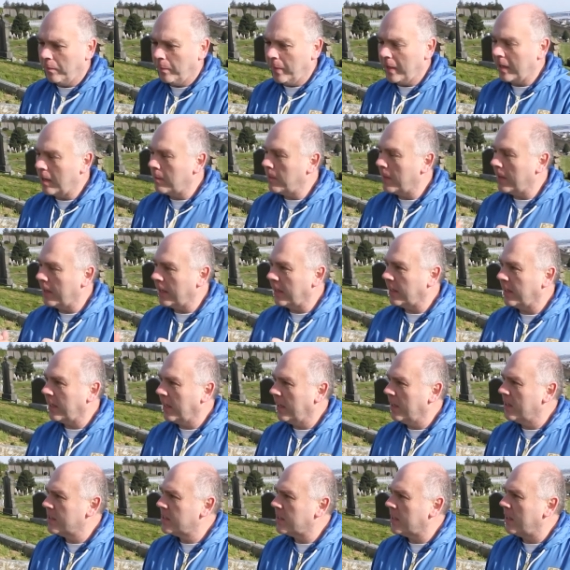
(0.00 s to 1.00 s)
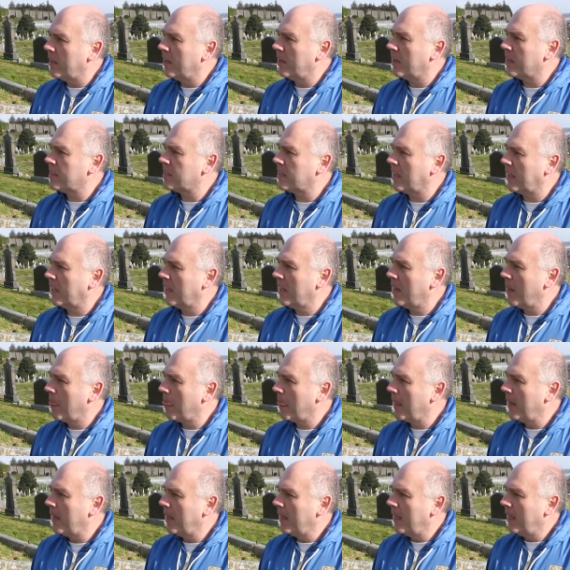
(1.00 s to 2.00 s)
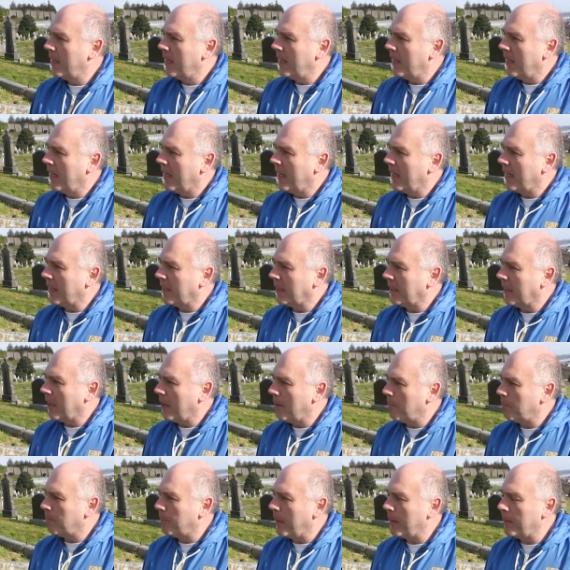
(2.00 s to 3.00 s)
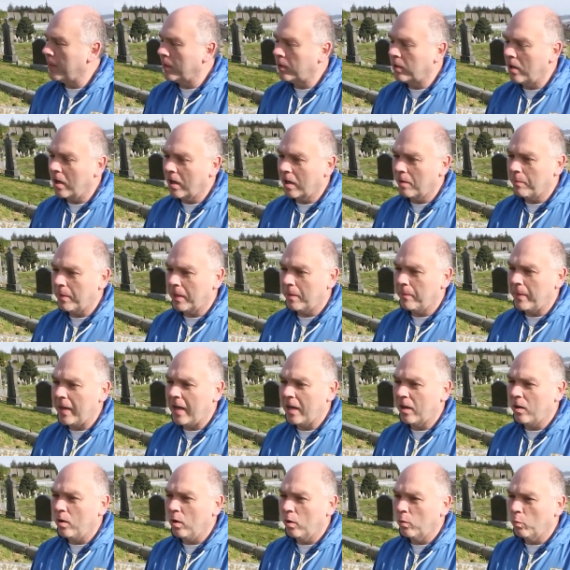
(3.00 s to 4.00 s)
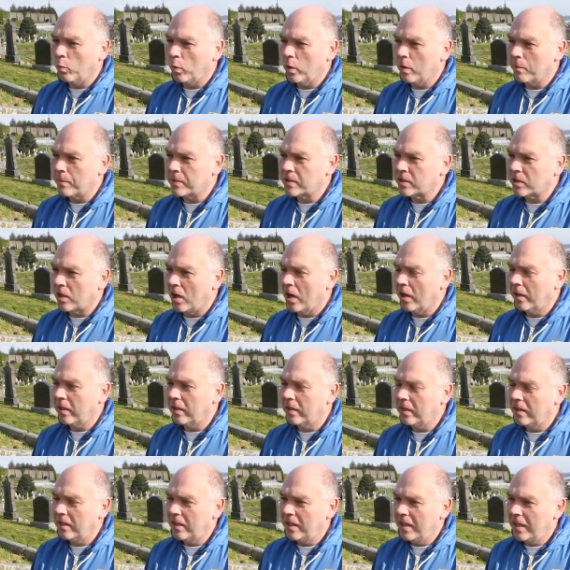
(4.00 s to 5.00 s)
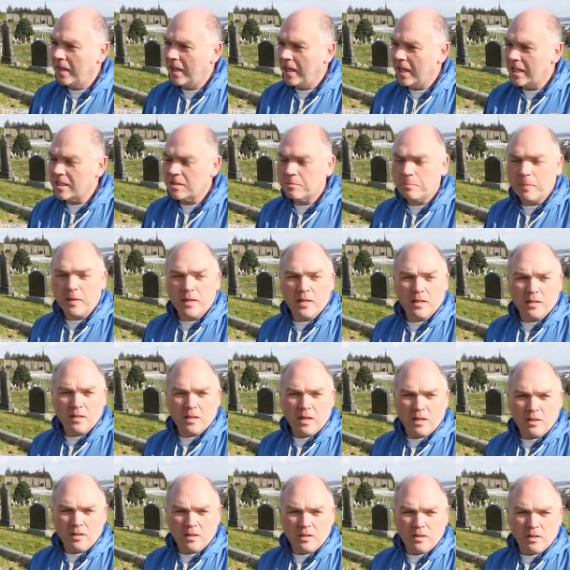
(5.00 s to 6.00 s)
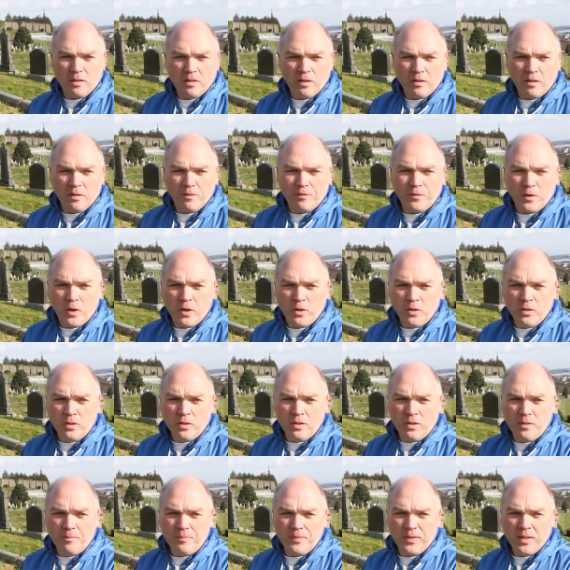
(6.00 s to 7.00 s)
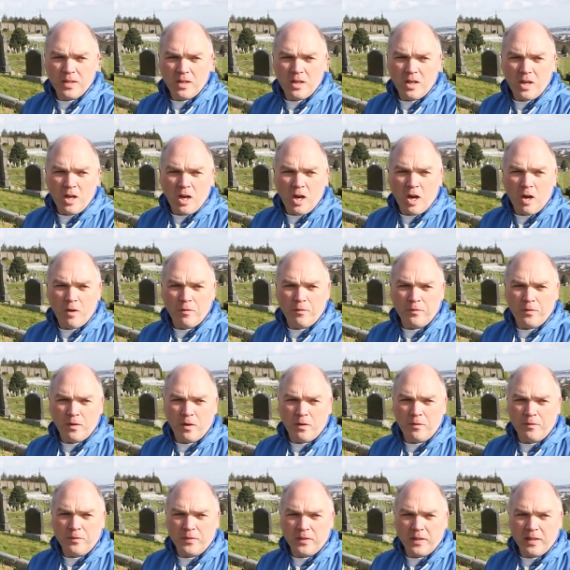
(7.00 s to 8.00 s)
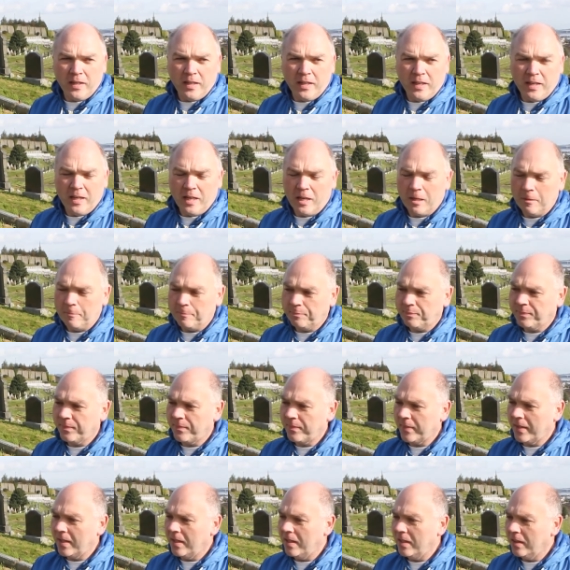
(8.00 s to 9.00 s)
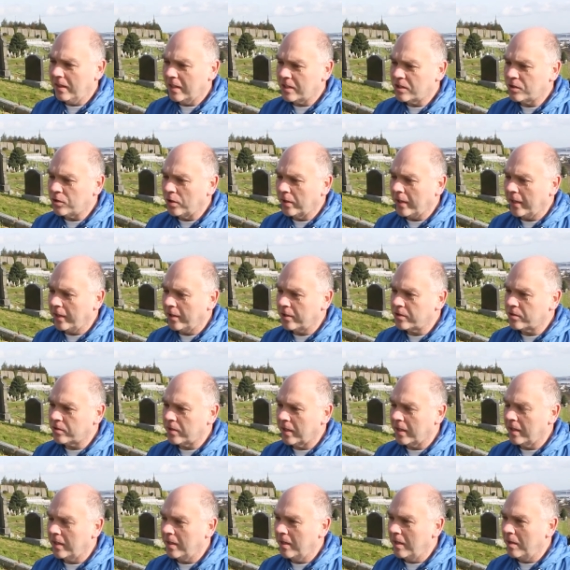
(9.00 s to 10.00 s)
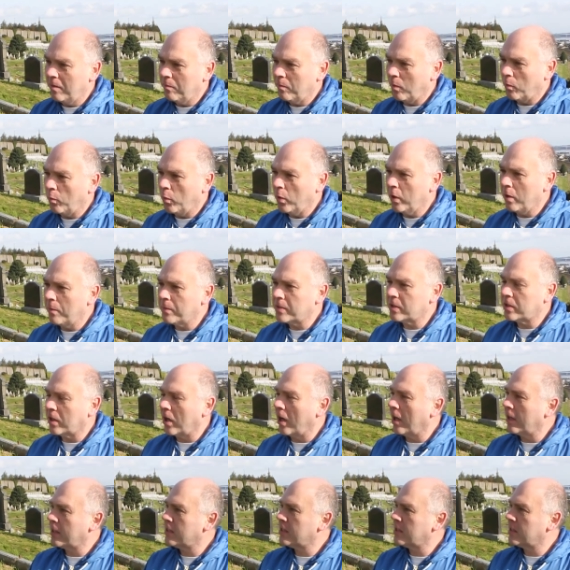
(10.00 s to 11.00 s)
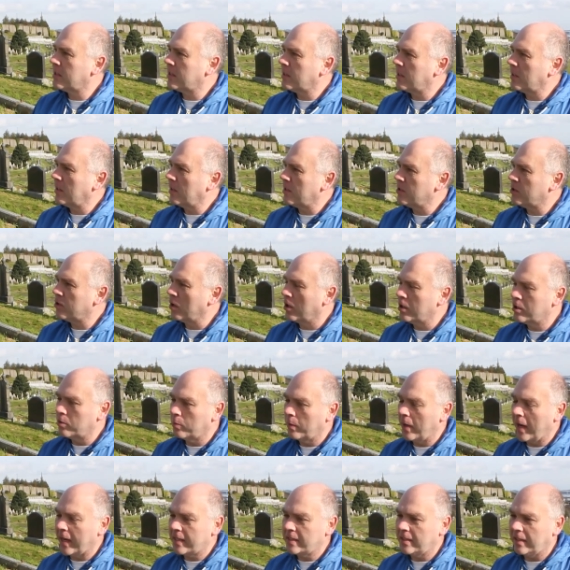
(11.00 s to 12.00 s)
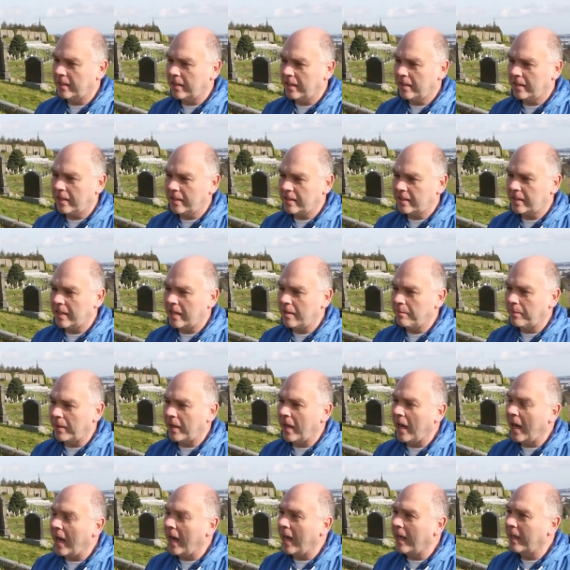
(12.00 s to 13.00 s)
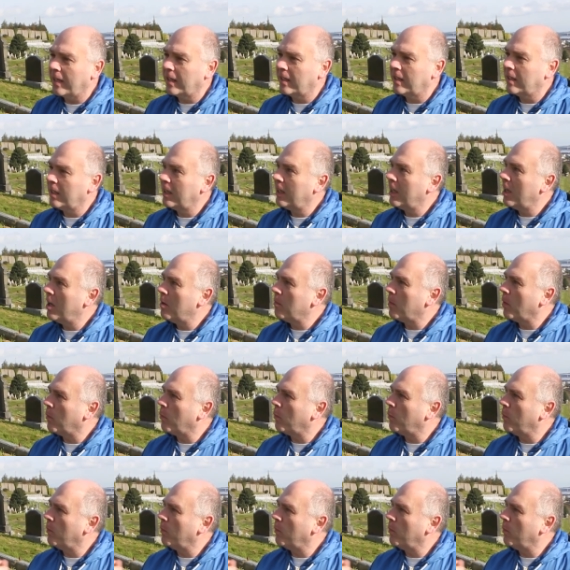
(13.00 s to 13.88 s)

many years here in the city, and people talk about a man called William Scott as being the founder of the shirt industry. But William Scott's shirts were actually designed by hand. But